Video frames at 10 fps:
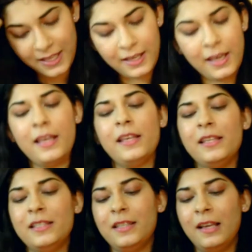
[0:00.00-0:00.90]
thing
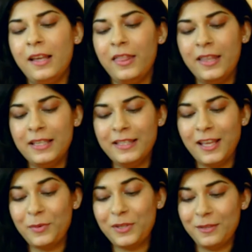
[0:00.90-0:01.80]
is this
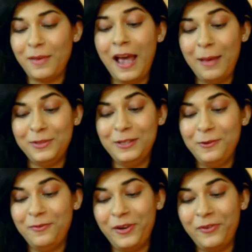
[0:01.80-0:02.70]
thing which is my
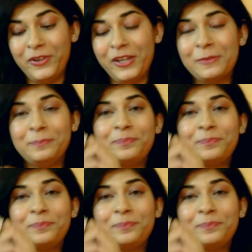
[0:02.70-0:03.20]
absolute favorite.